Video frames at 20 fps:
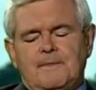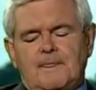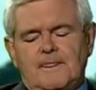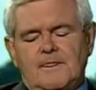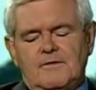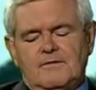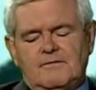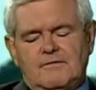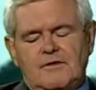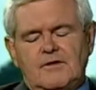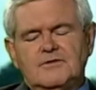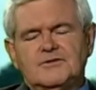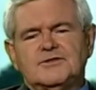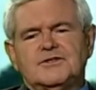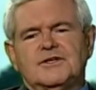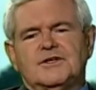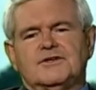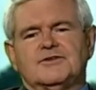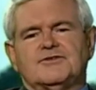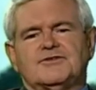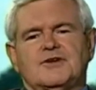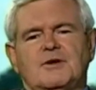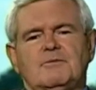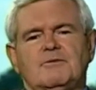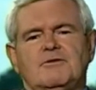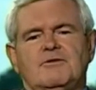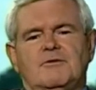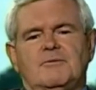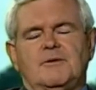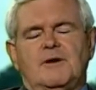The first is some
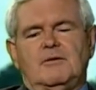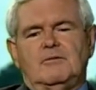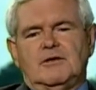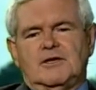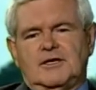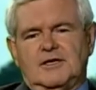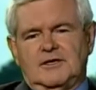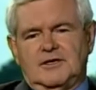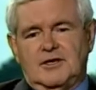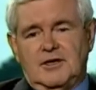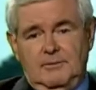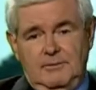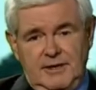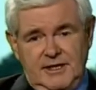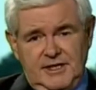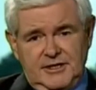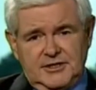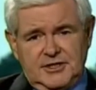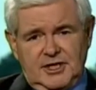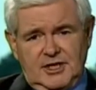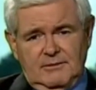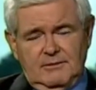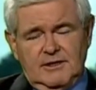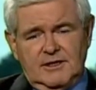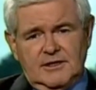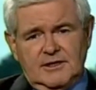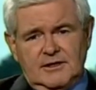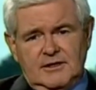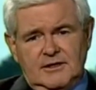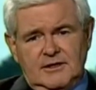of the Republican committee chairmen
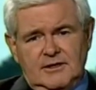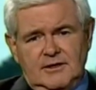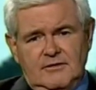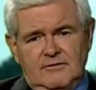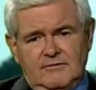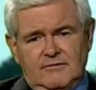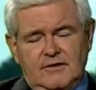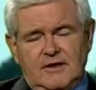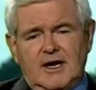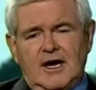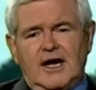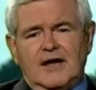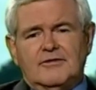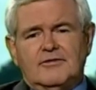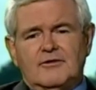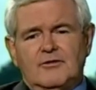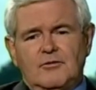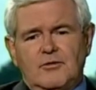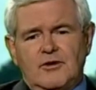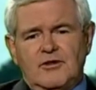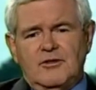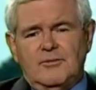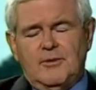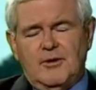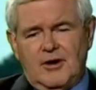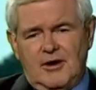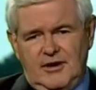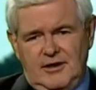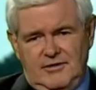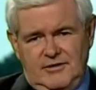forgot that we're the
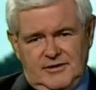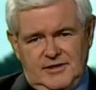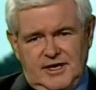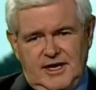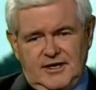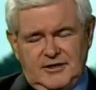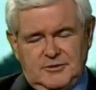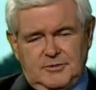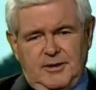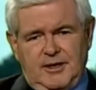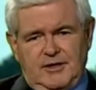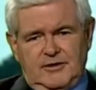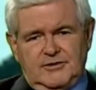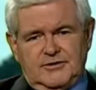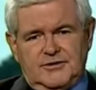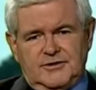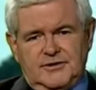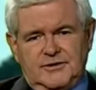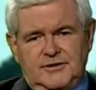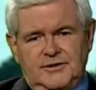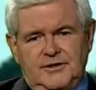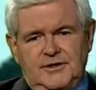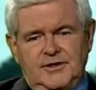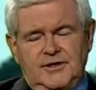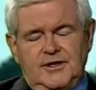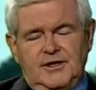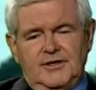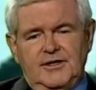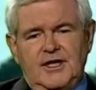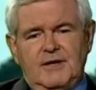party of the taxpayers,
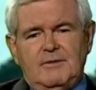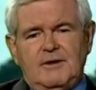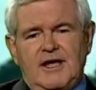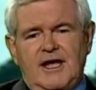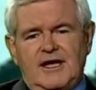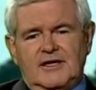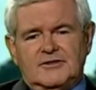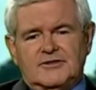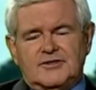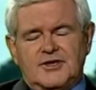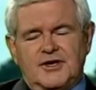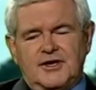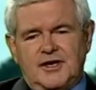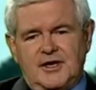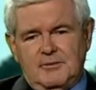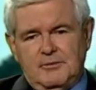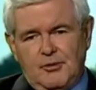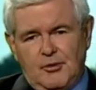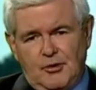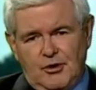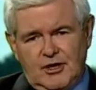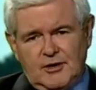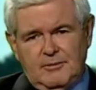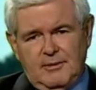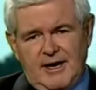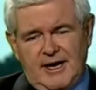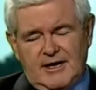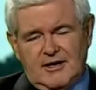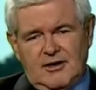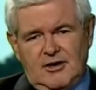and they began sending pork
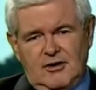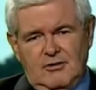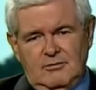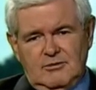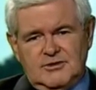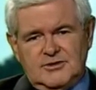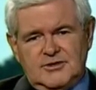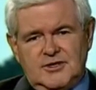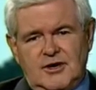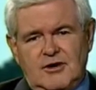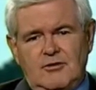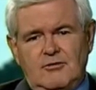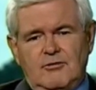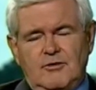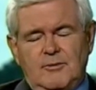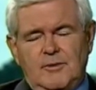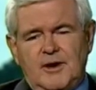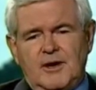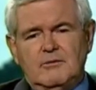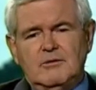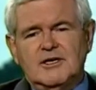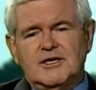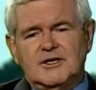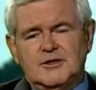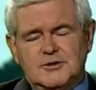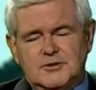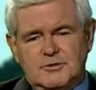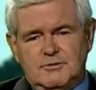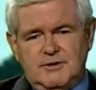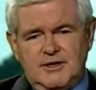back home as though
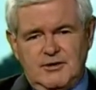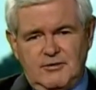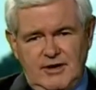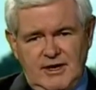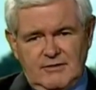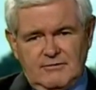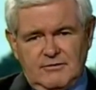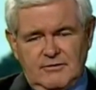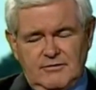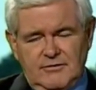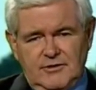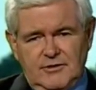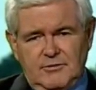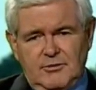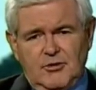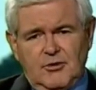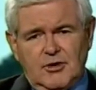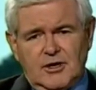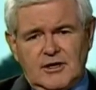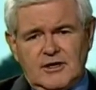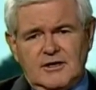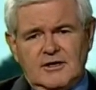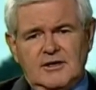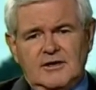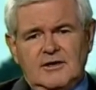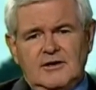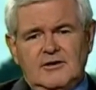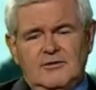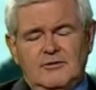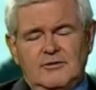Republicans would be grateful for the pork,
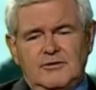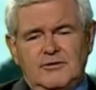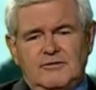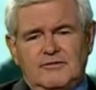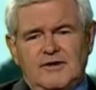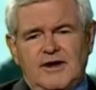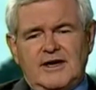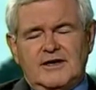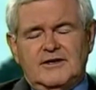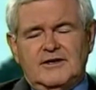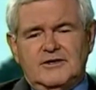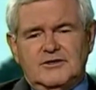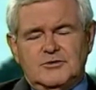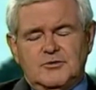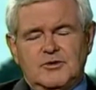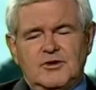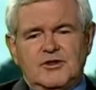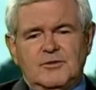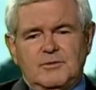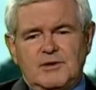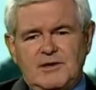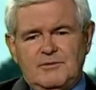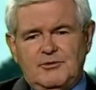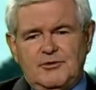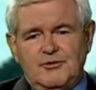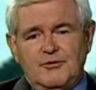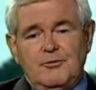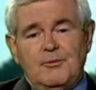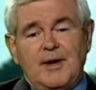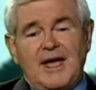when the fact is we're the people
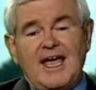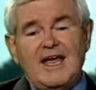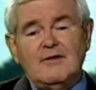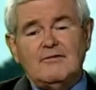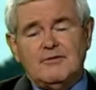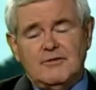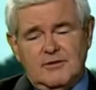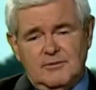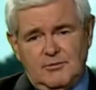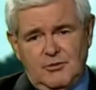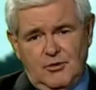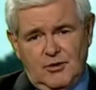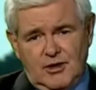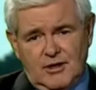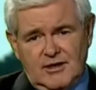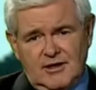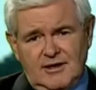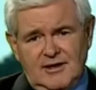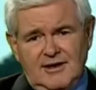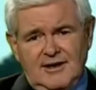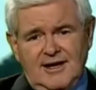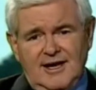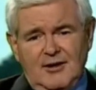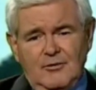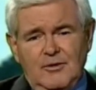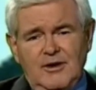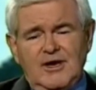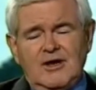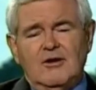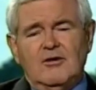who pay for the pork, and
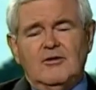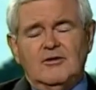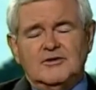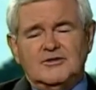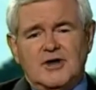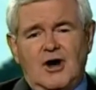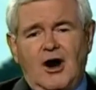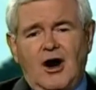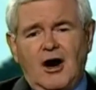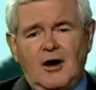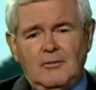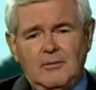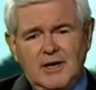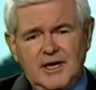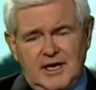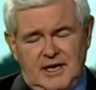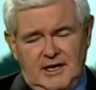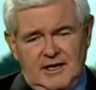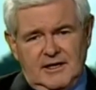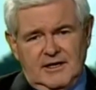we know it was our money.